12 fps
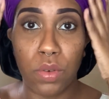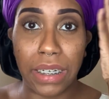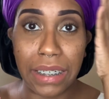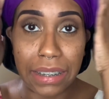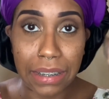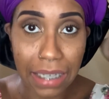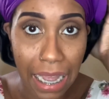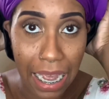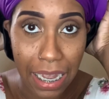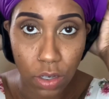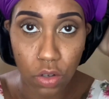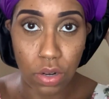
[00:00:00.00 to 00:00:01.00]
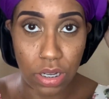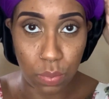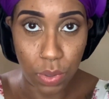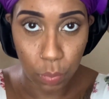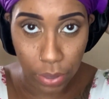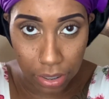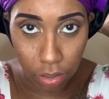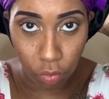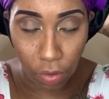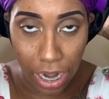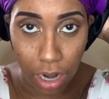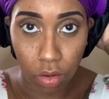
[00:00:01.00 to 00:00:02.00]
each side, you know, as we went
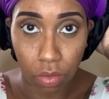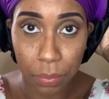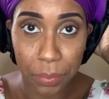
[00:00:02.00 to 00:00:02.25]
around.